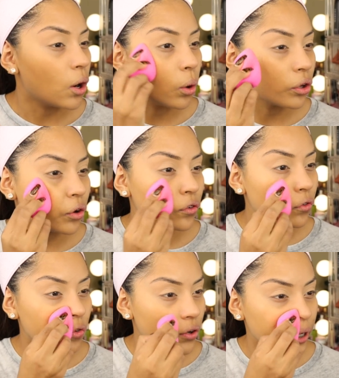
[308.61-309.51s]
oil
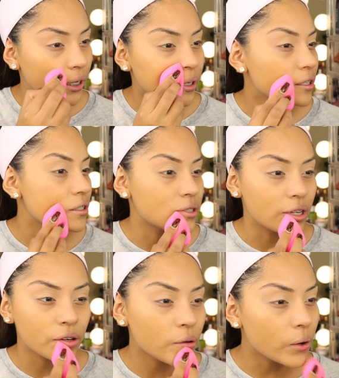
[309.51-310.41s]
free,
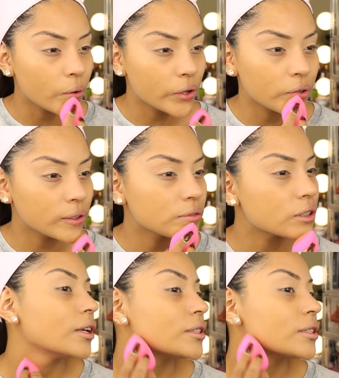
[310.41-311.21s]
zero oils.